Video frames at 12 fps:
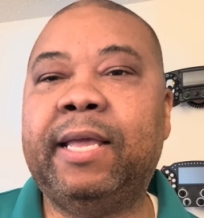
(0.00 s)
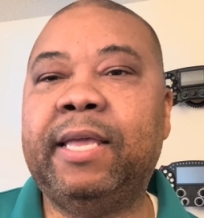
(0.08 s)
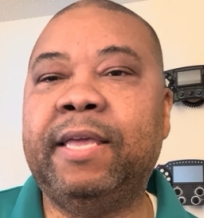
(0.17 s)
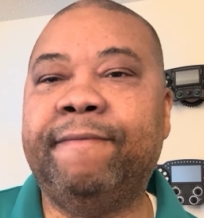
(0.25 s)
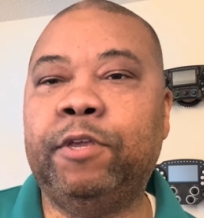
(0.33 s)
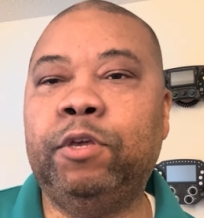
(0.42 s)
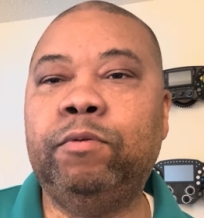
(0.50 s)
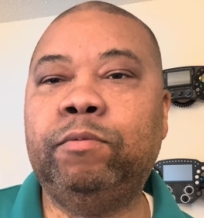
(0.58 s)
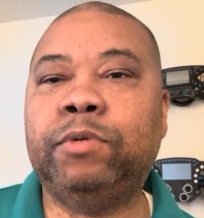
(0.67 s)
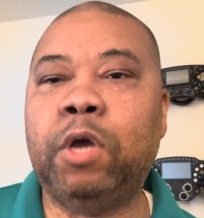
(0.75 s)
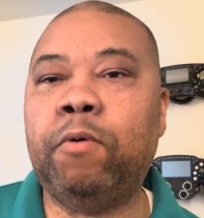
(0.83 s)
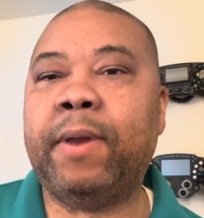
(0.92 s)
If you
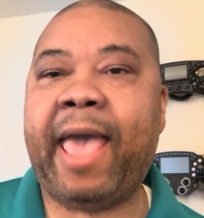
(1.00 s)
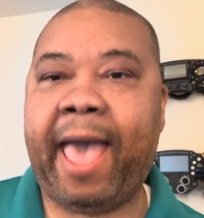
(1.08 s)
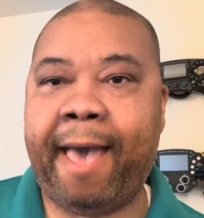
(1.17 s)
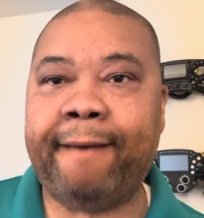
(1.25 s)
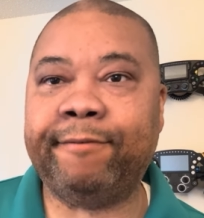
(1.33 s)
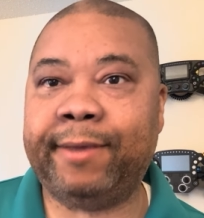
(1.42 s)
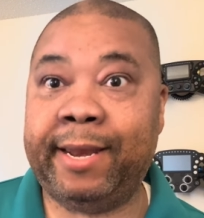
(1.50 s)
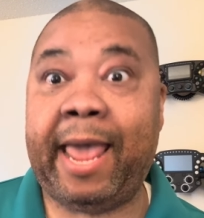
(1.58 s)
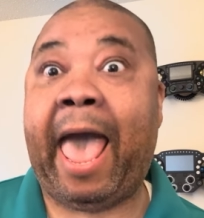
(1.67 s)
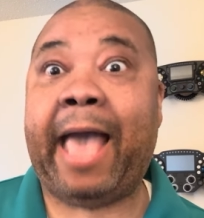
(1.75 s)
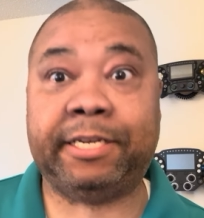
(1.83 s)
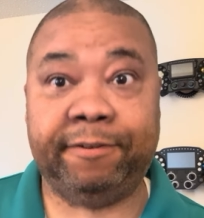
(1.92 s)
don't have an
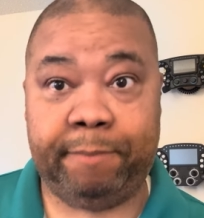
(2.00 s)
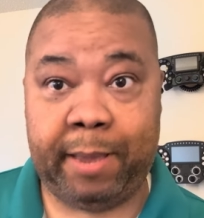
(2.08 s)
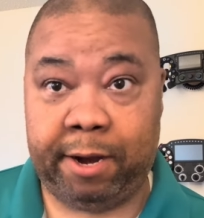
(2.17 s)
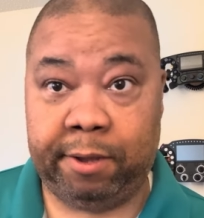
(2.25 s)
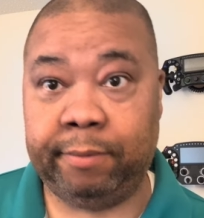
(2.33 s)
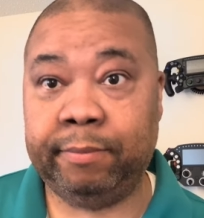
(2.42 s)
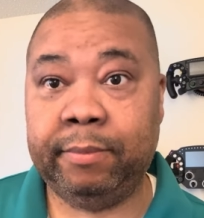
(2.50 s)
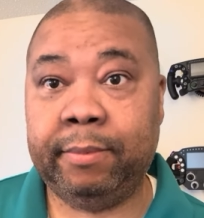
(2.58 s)
active pedal,